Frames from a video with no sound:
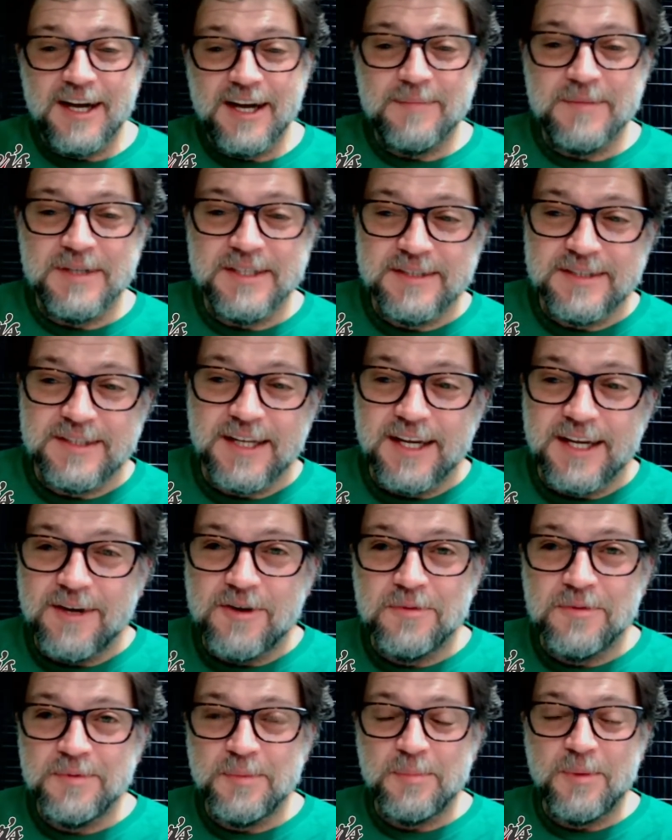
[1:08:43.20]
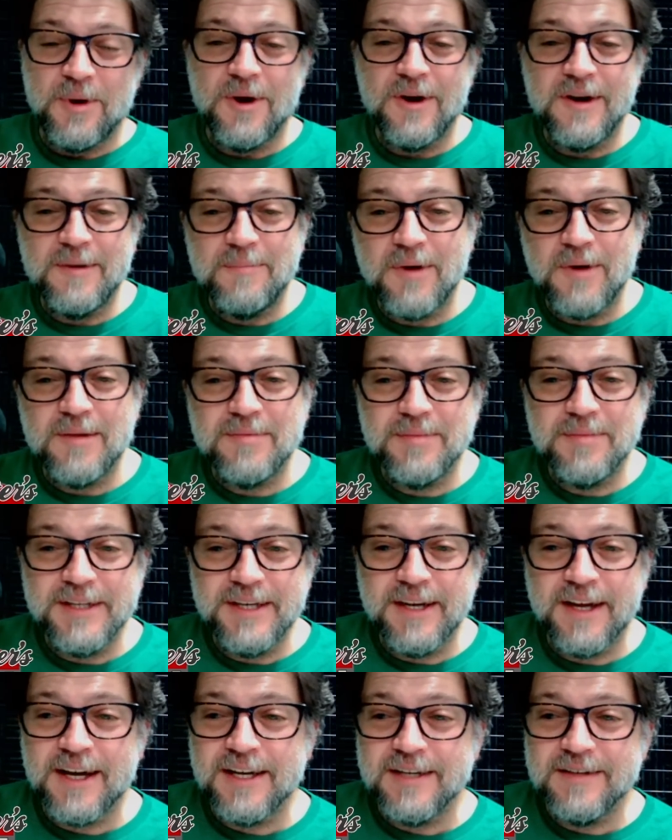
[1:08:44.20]
I'm going to stay home tomorrow and
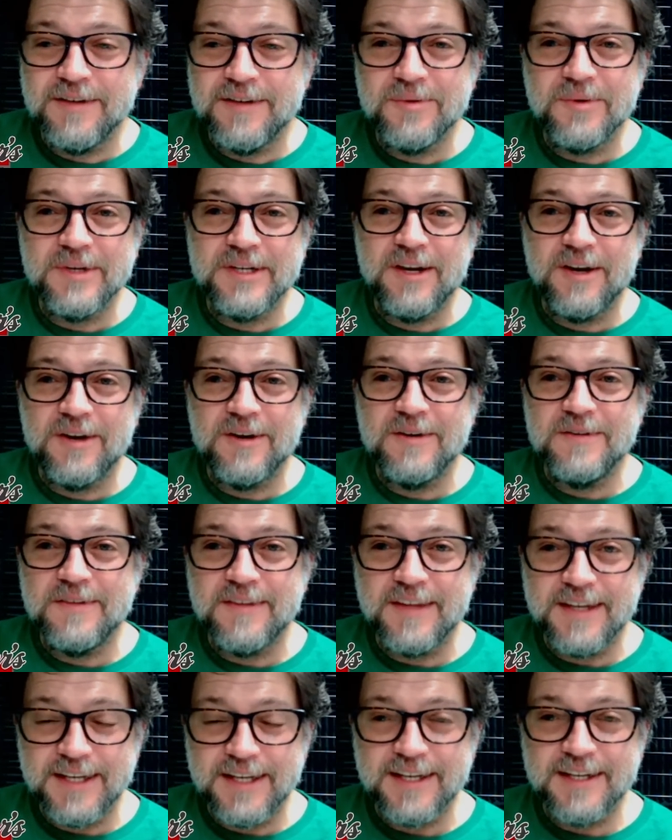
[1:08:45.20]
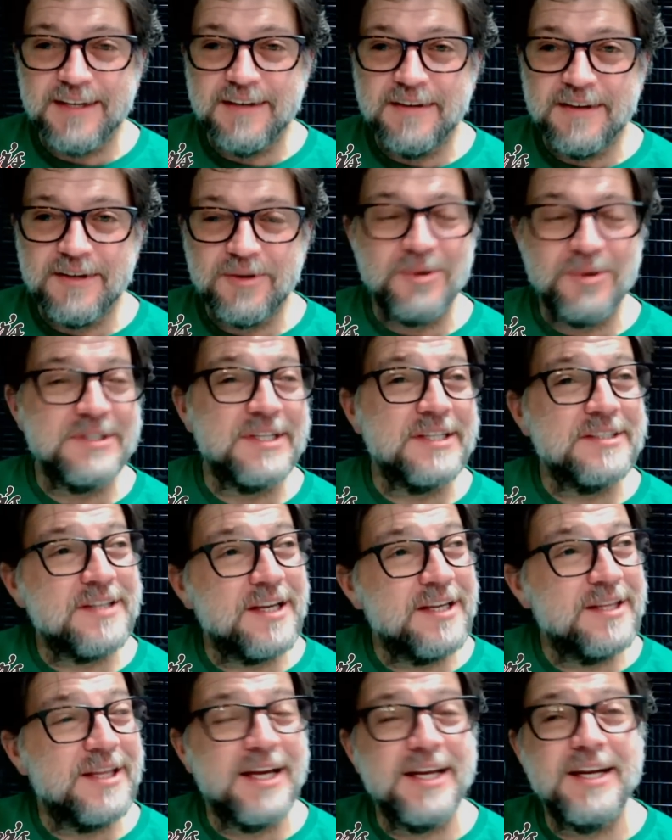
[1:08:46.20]
probably not do a darn thing. Of course, I
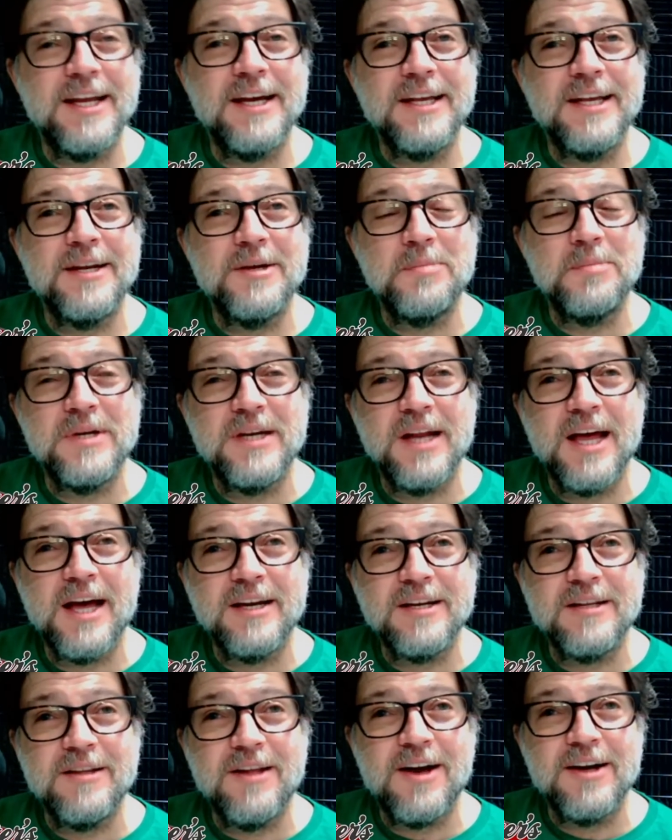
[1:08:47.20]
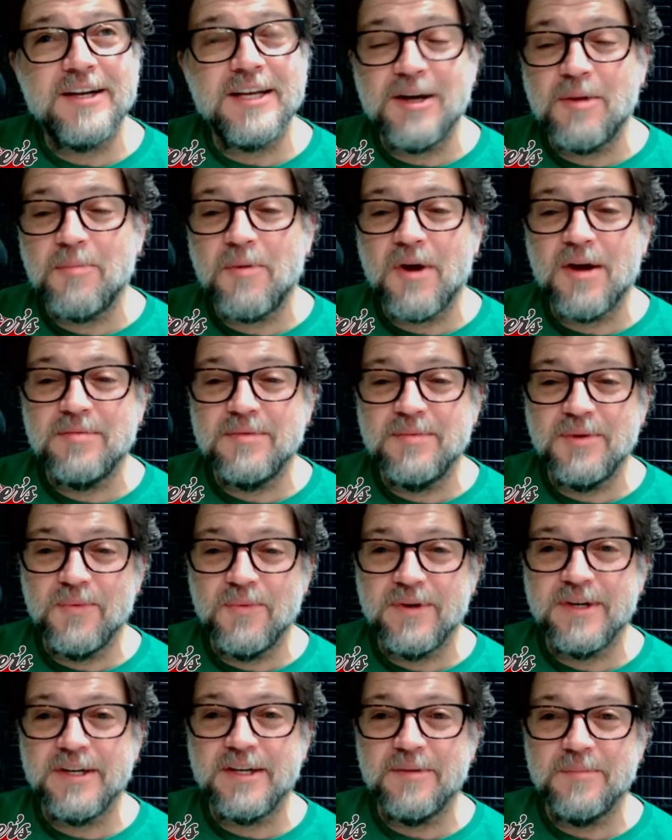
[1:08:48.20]
say that. I get up at 9 o'clock and I'll probably
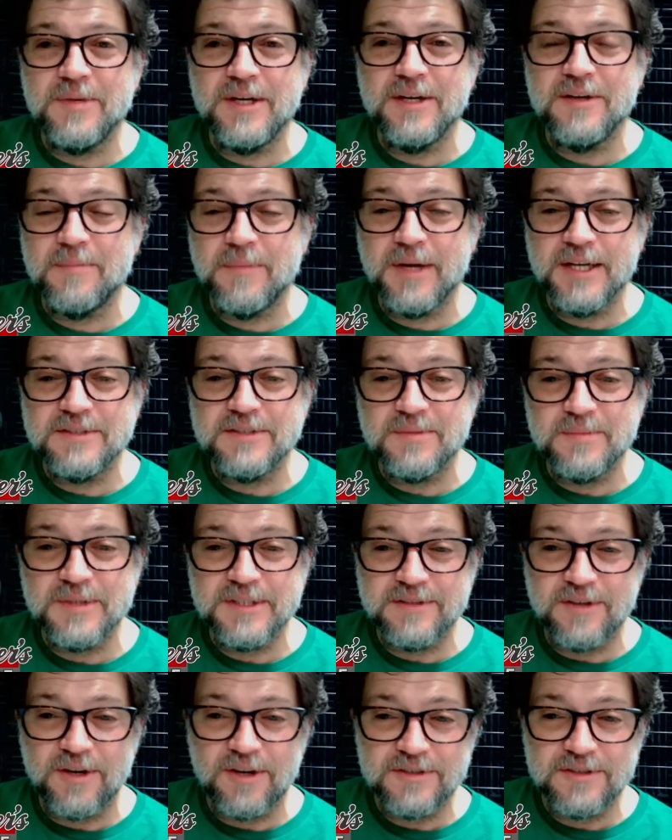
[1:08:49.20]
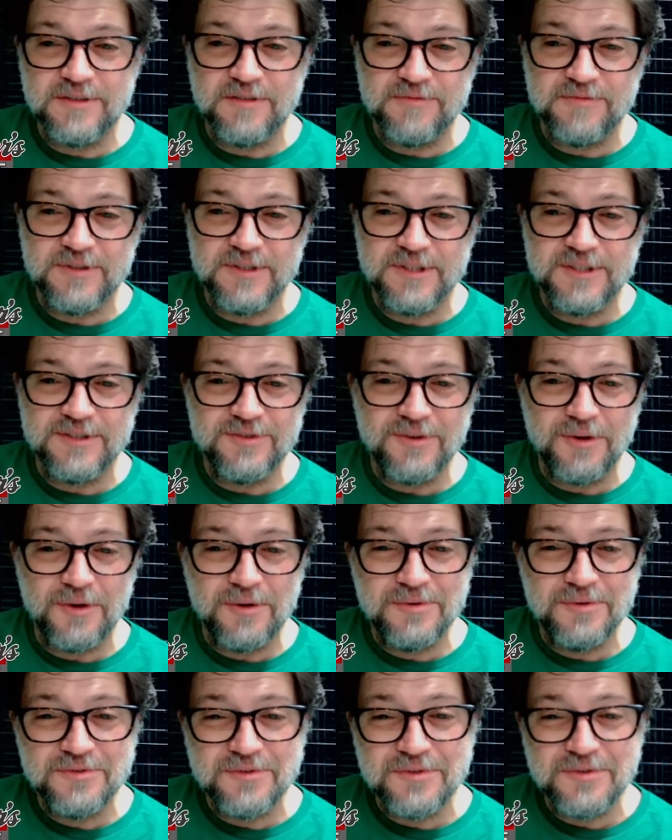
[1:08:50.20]
want to come here to make some exhaust or foot
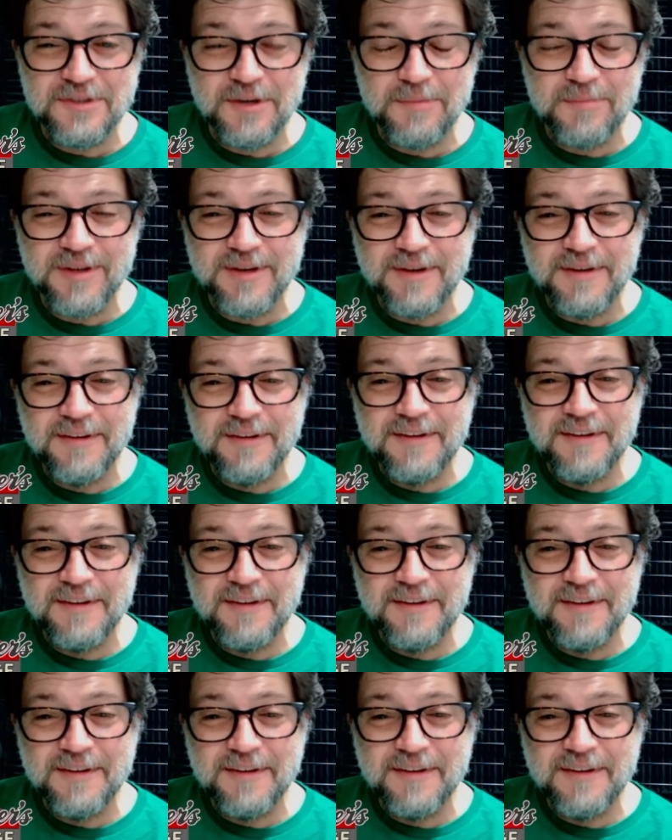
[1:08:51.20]
controls or something.